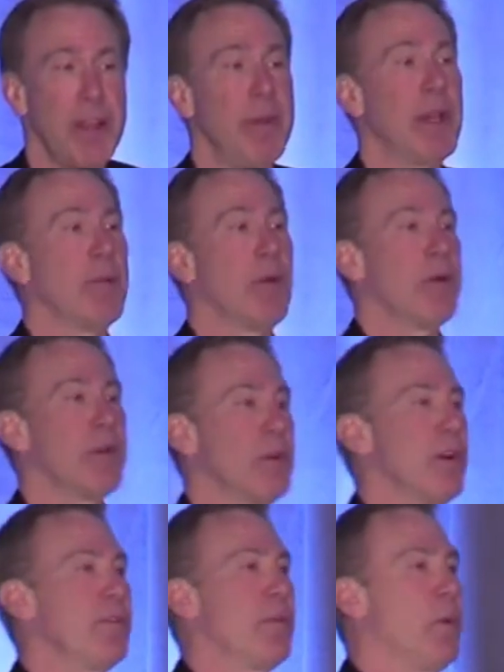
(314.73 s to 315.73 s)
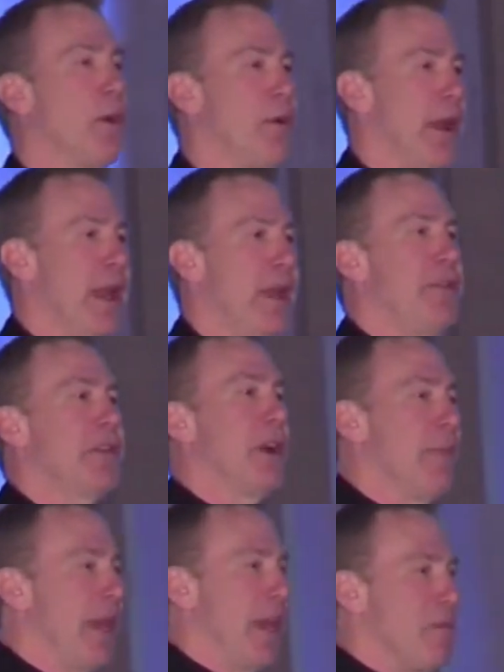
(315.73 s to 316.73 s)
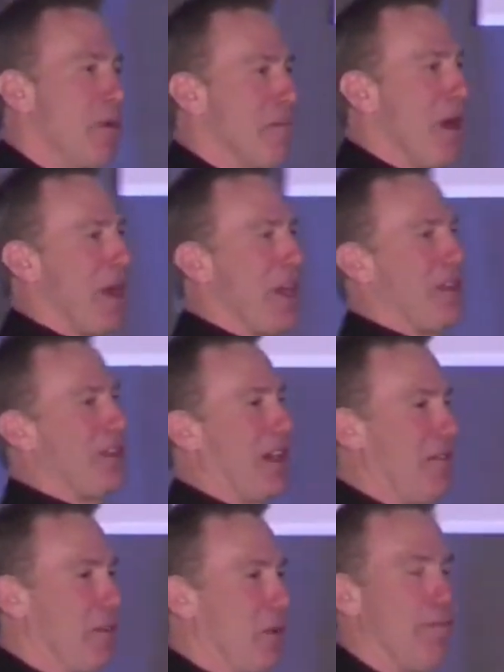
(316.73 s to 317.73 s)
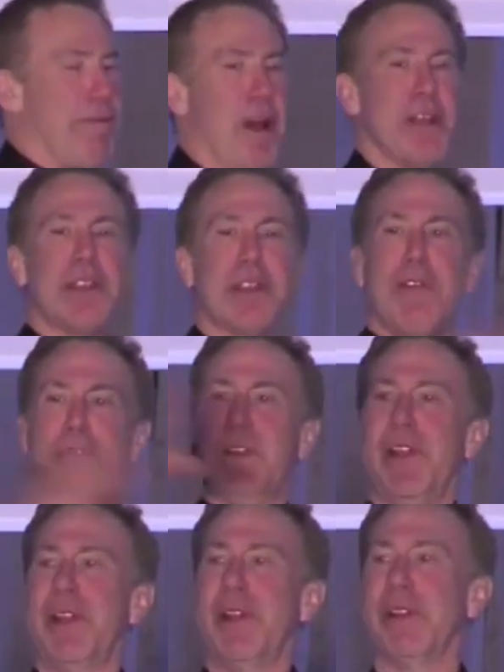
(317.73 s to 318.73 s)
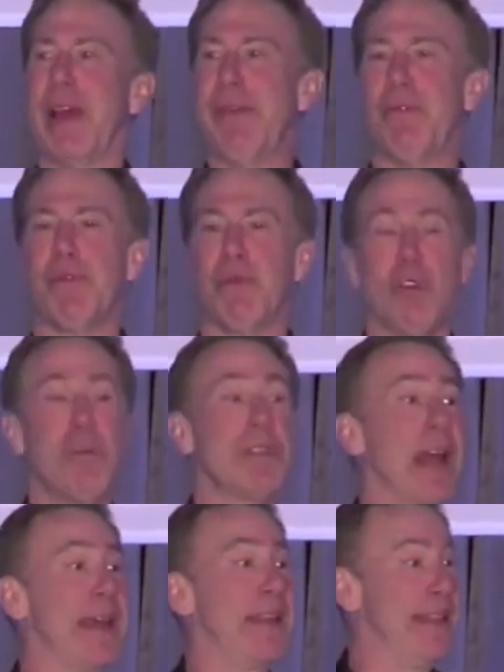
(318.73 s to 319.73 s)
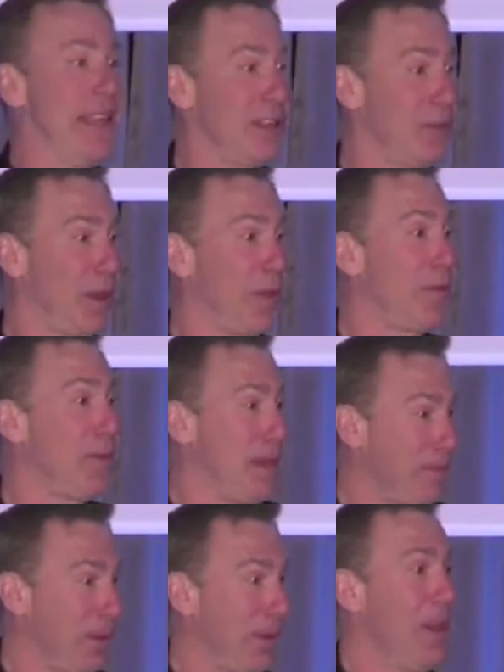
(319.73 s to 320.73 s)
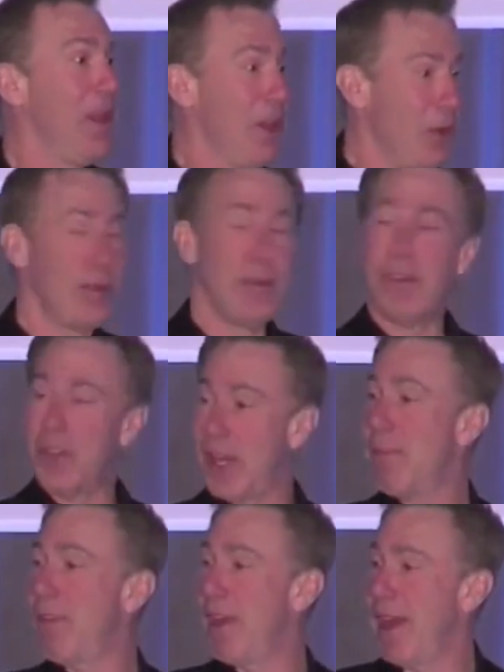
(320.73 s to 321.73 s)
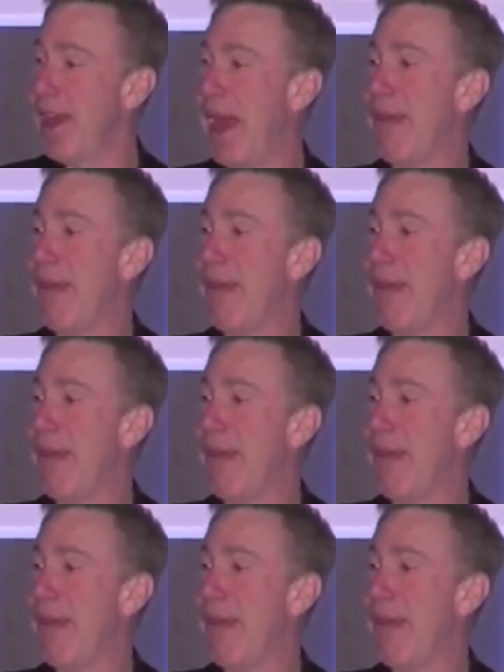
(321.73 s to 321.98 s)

you become more resourceful, more creative, you start making more money, you start having more fun, you start filling your life with rooms like this with other people who do the same thing and